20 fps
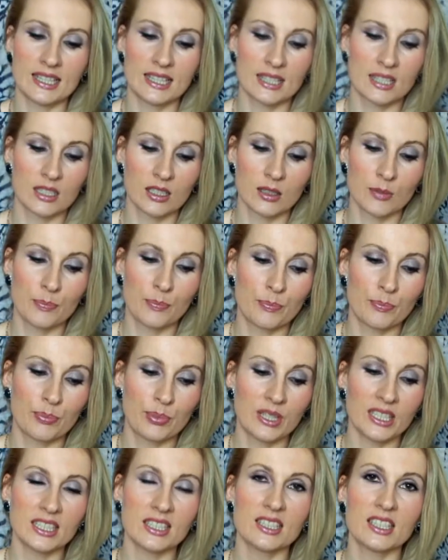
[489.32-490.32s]
it's
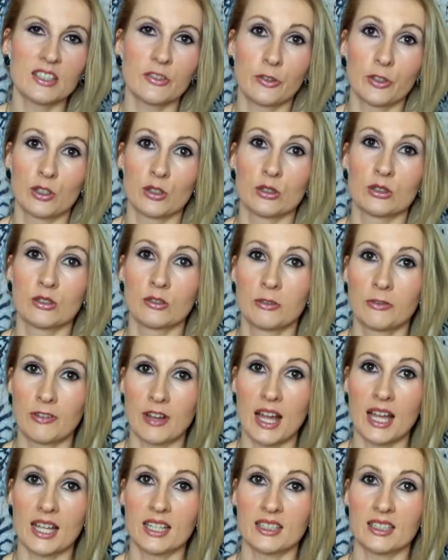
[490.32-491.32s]
pretty difficult to
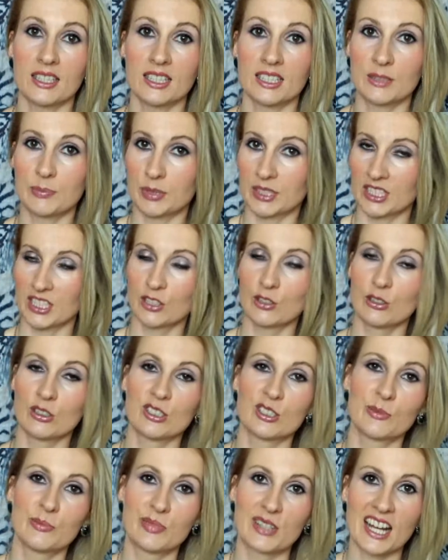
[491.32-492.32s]
find this
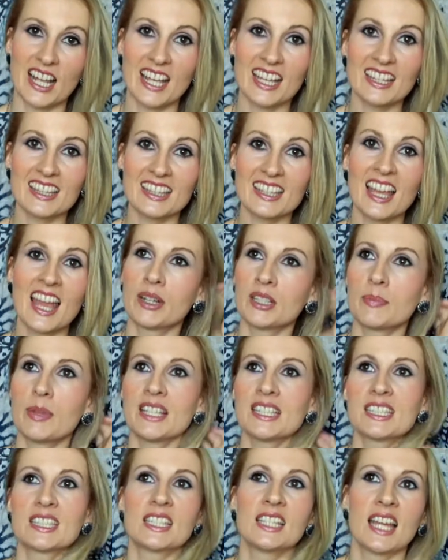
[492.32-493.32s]
particular brand, but
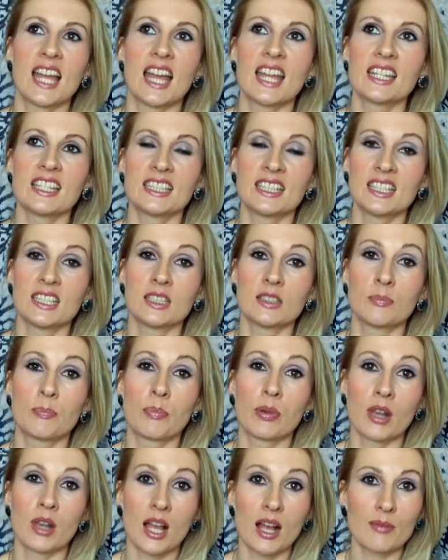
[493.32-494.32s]
basically anything
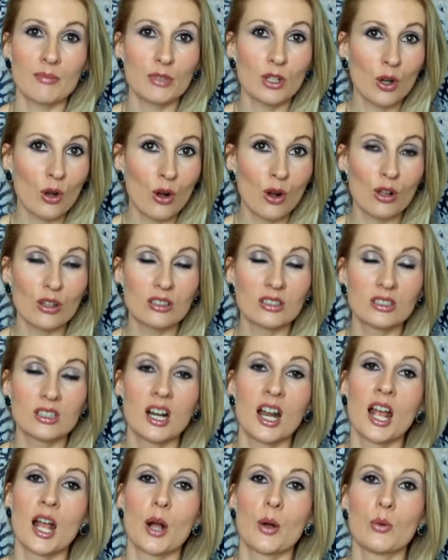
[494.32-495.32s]
plum
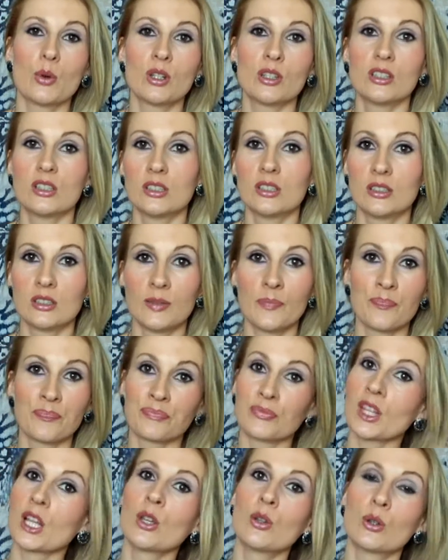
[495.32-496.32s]
color will
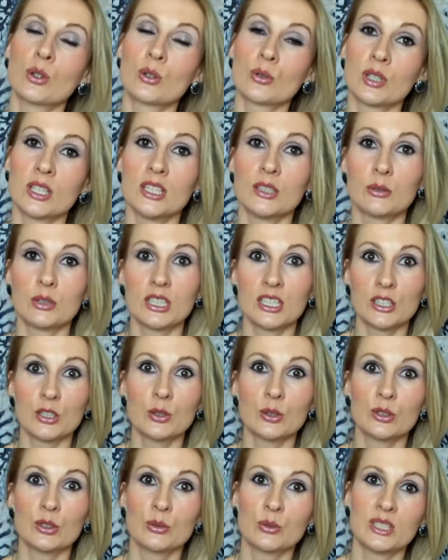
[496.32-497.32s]
look really really
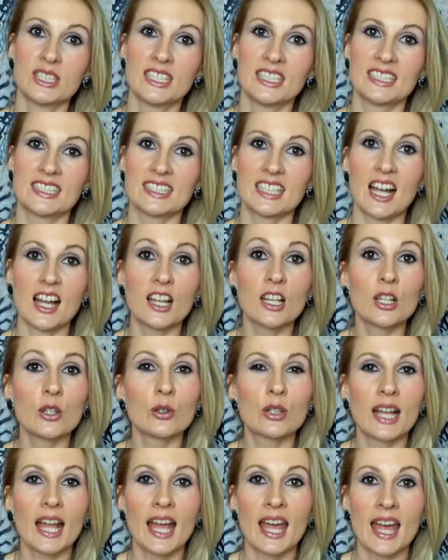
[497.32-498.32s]
good with this eye
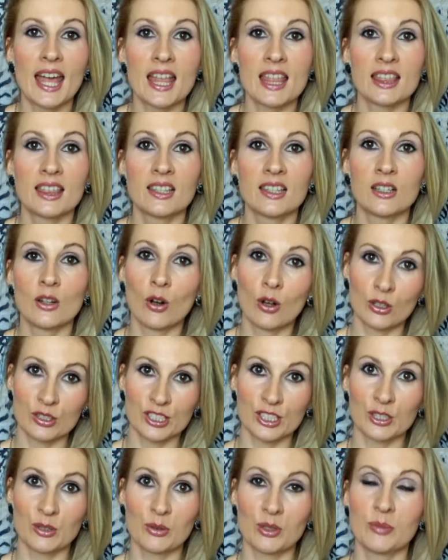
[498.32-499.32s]
look and
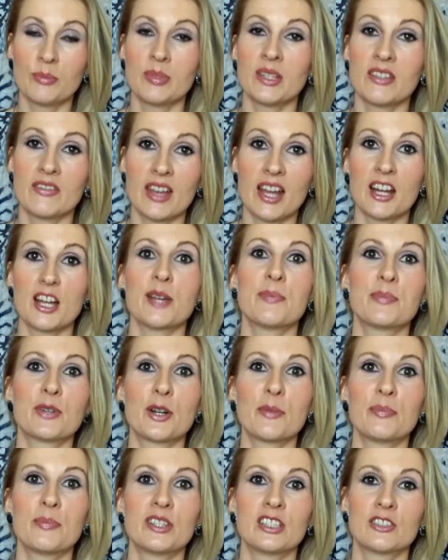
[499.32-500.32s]
also will be very
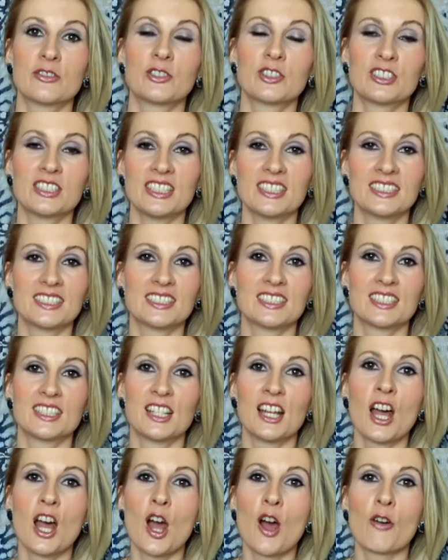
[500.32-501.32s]
appropriate for this
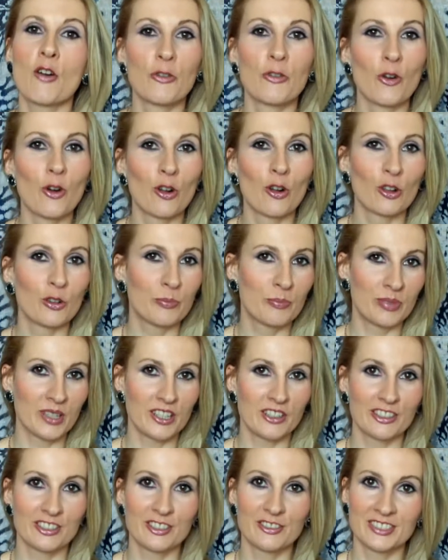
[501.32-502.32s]
fall
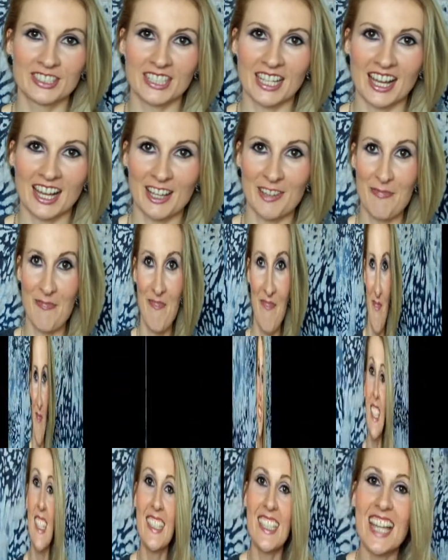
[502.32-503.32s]
period of time. And
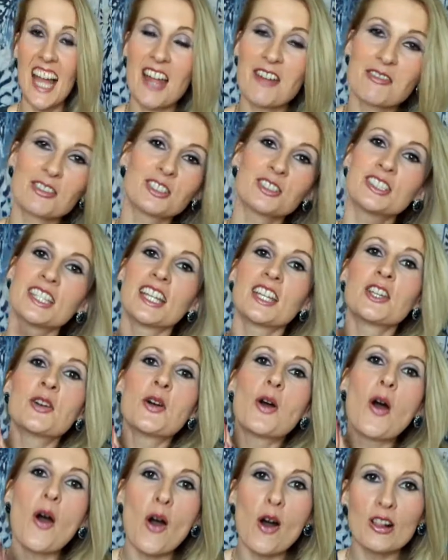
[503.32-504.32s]
that's it. I want to thank
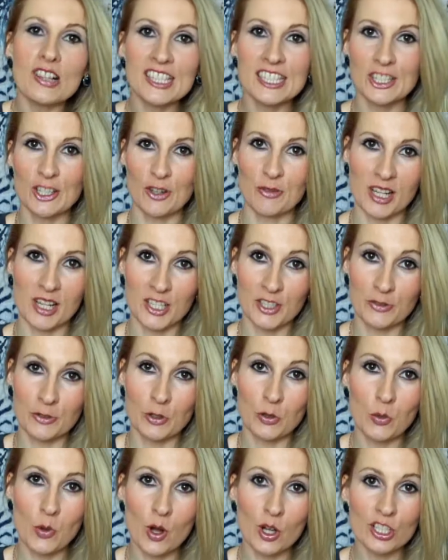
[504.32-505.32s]
you all so much
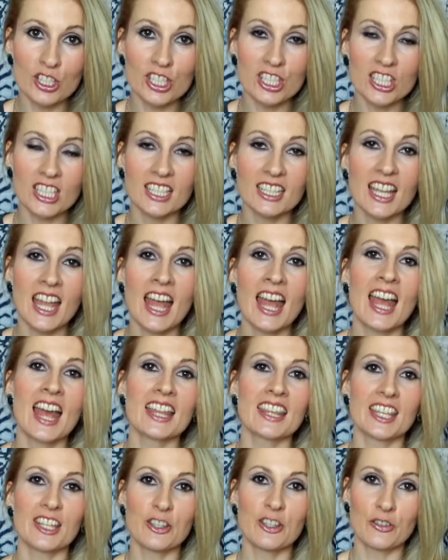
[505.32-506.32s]
for watching.
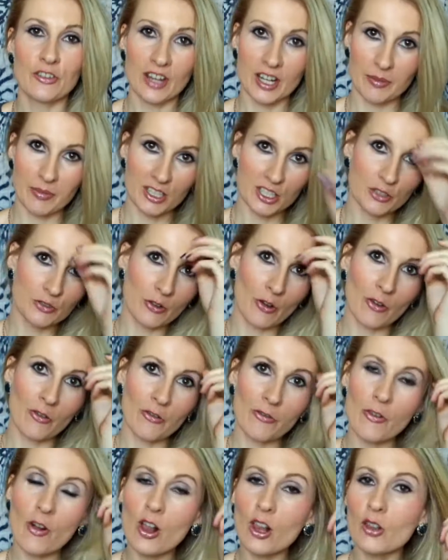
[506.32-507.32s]
Thank you very much for
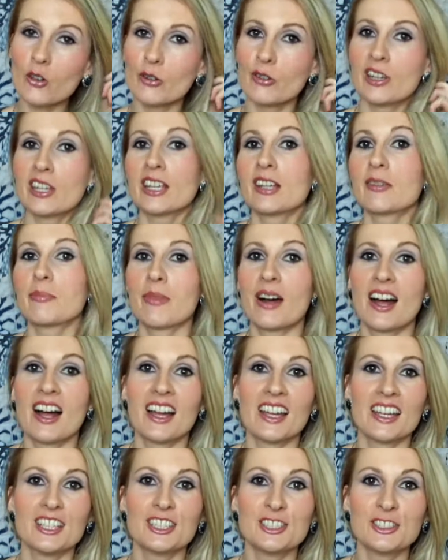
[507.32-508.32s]
following
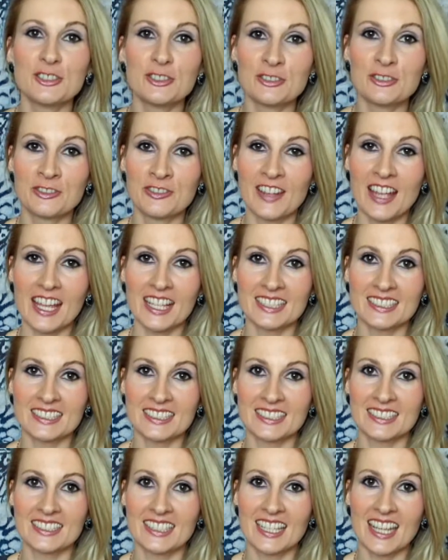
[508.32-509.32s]
my Too
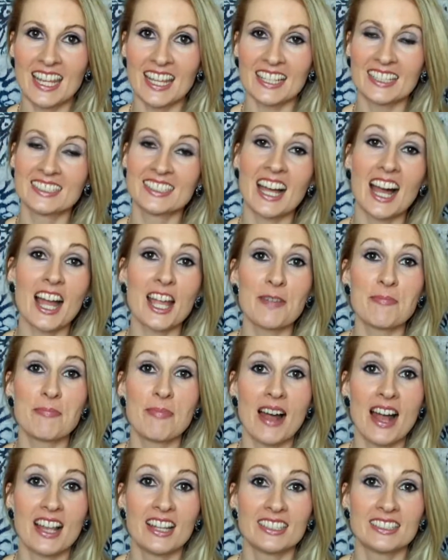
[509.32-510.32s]
Faced Naked Eye
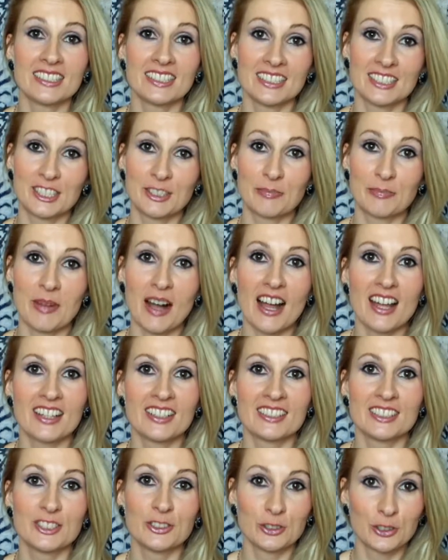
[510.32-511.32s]
palette
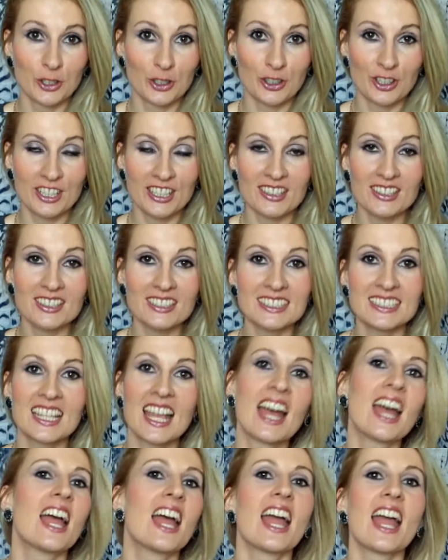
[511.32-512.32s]
inspired tutorials,
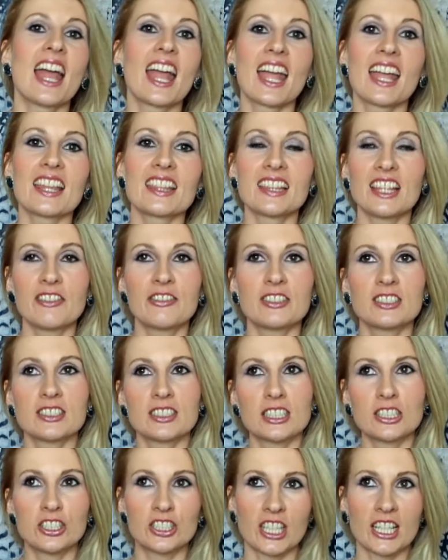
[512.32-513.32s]
and
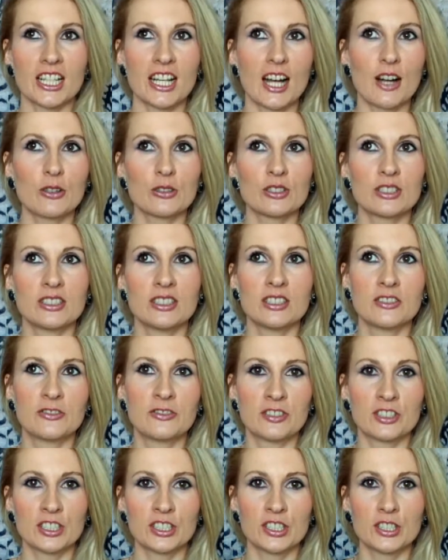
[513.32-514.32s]
definitely check out the
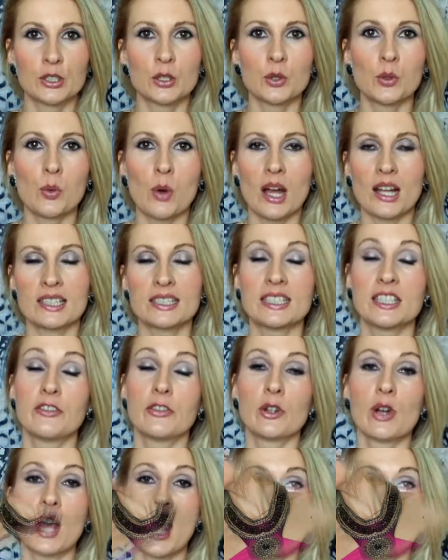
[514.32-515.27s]
first two ones if